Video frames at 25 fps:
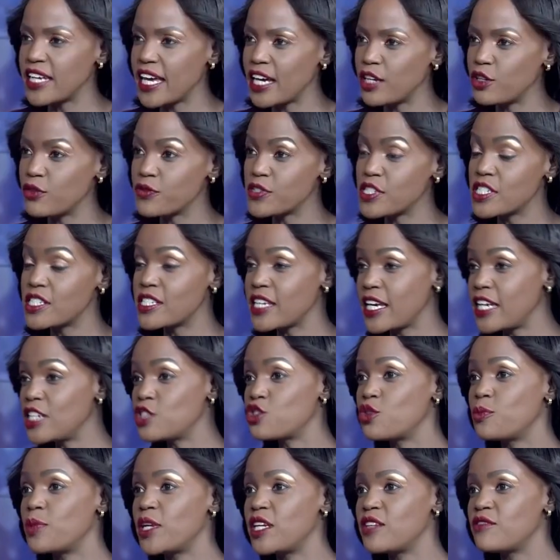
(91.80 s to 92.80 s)
head of state
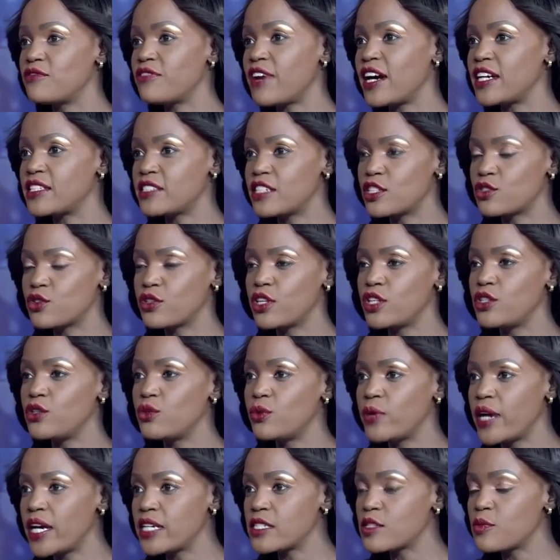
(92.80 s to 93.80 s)
to be invited to the
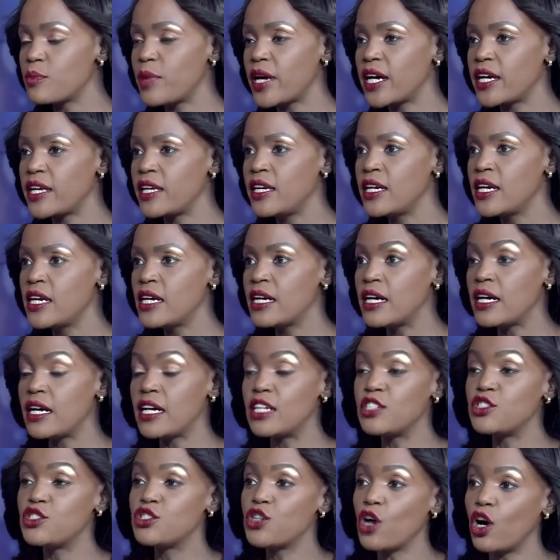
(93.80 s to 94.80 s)
U.S. by
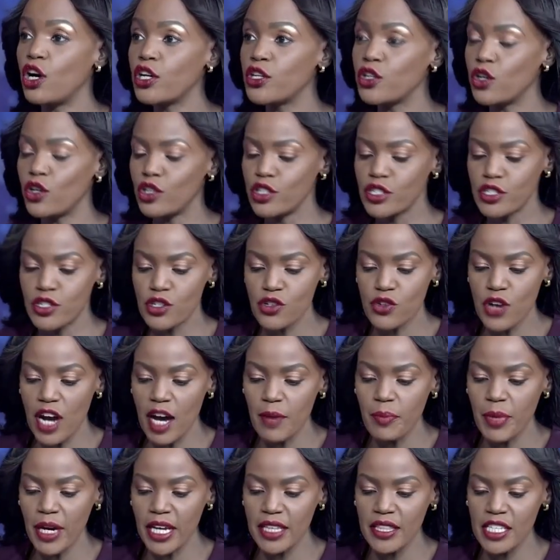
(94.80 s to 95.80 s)
Donald
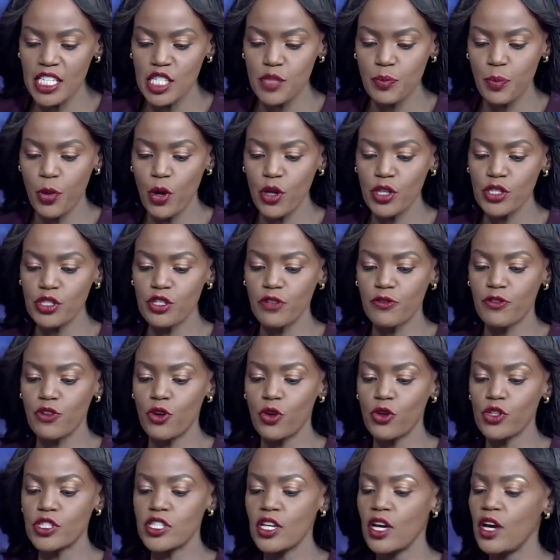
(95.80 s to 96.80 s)
Trump. At this point, of
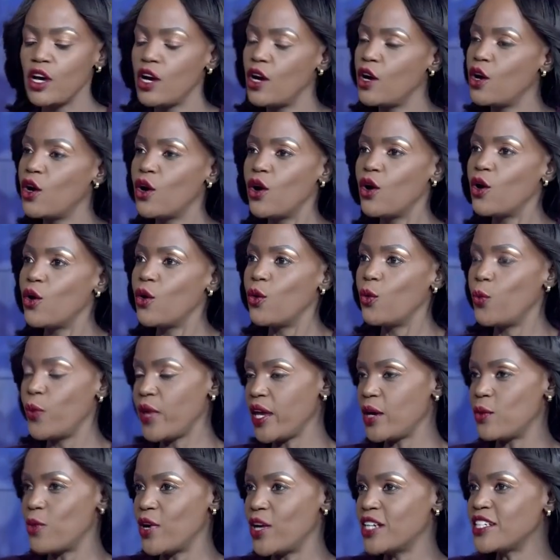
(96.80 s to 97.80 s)
course, we
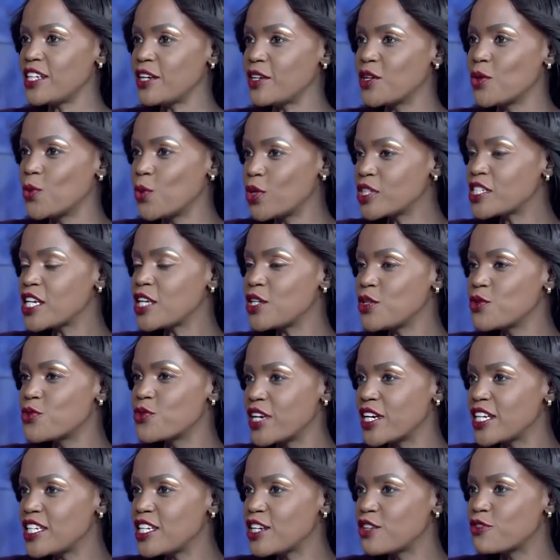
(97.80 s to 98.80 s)
are wondering, what are you
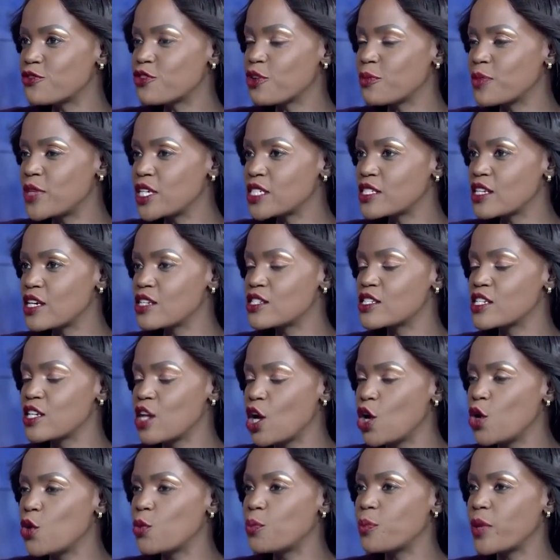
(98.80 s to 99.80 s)
reading from this
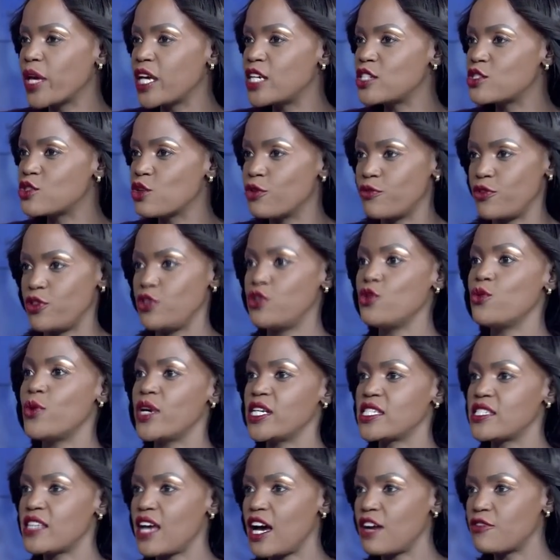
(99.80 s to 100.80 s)
slow pace of
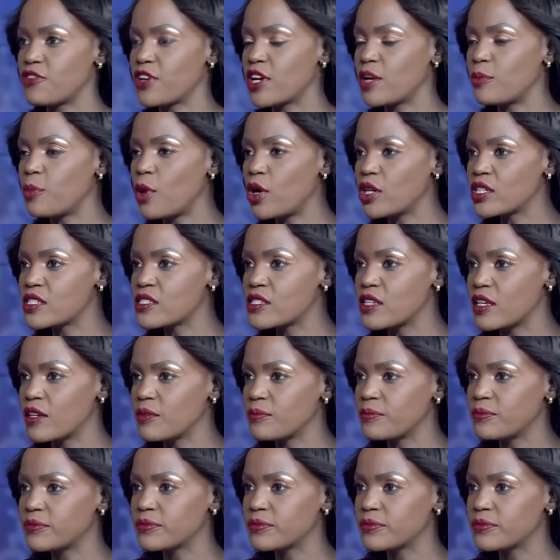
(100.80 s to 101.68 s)
U.S.-Africa policy?